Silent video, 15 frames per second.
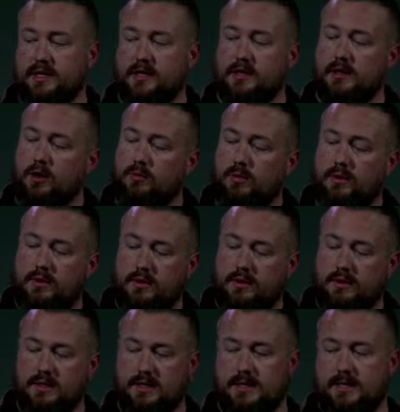Global,
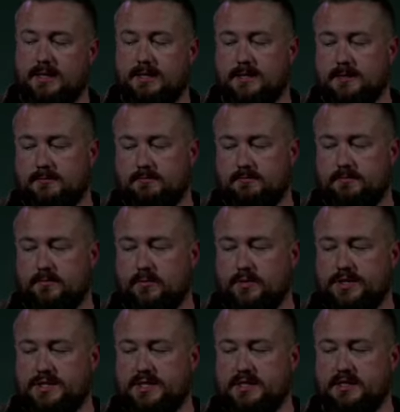um,
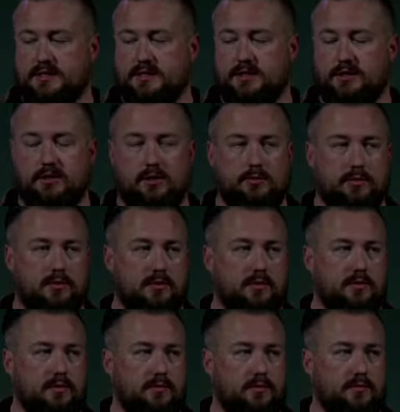which is the global
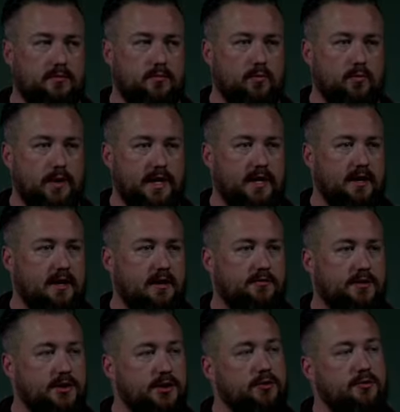wing of
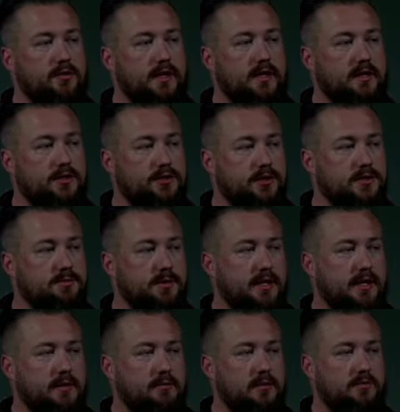the New Thing church
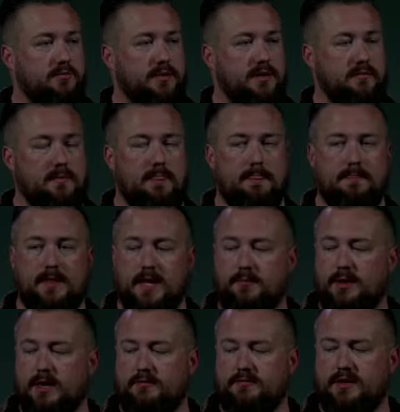planning movement. They
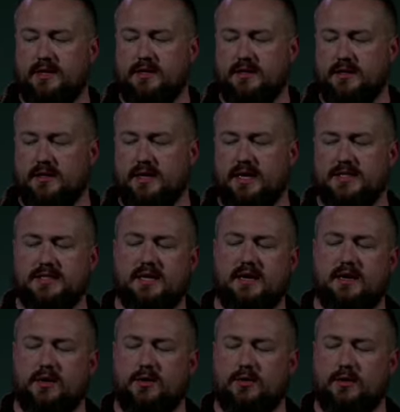might fit into the next
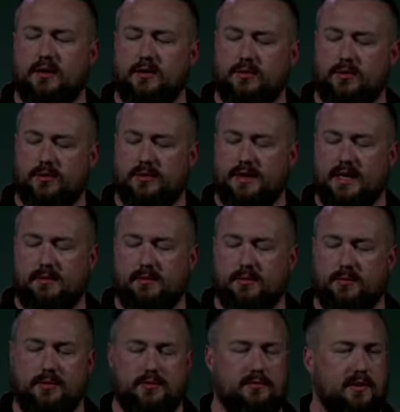category or that one.
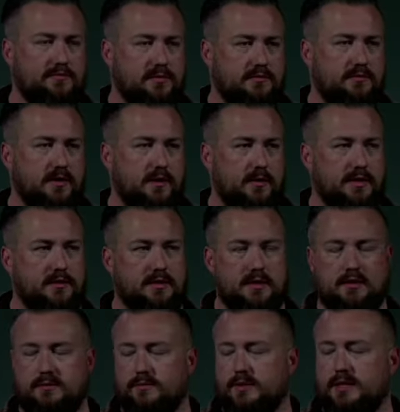We'll have to figure out what that,
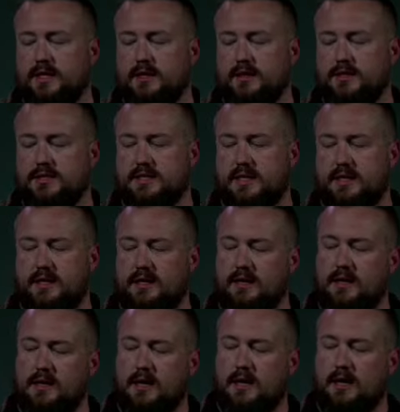what that looks like.
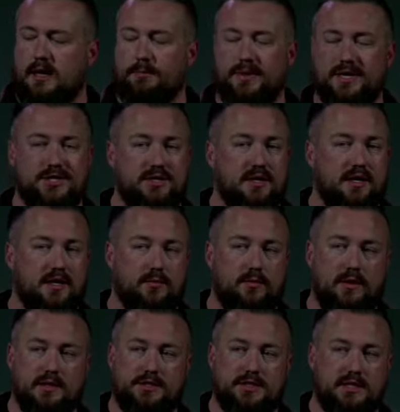Uh, Mission
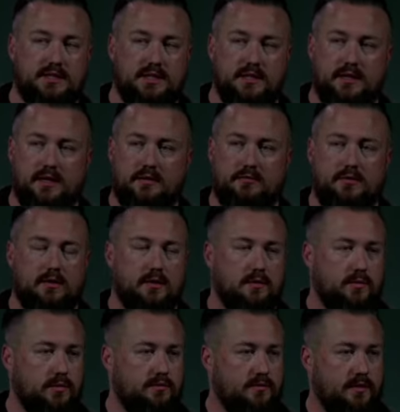91, JT and Anna Farr
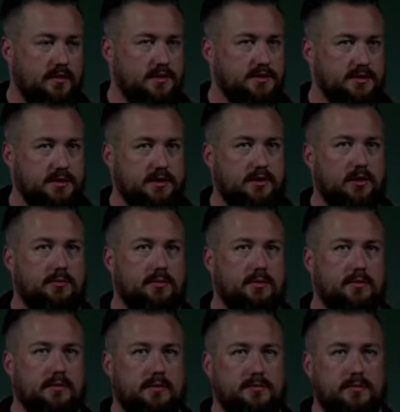would fall into the
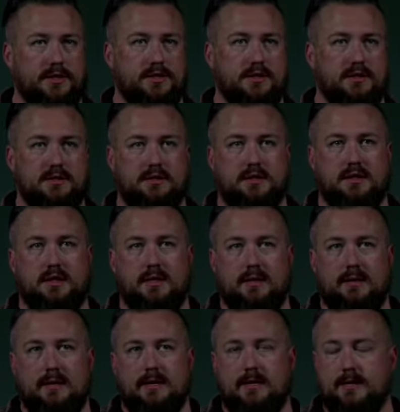global missions.
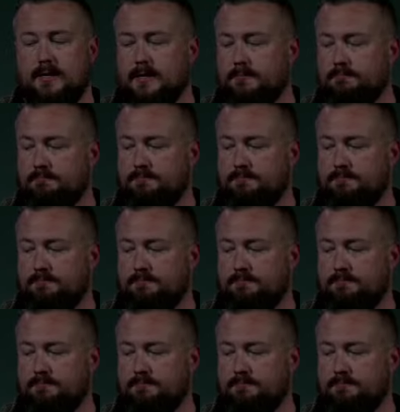Um,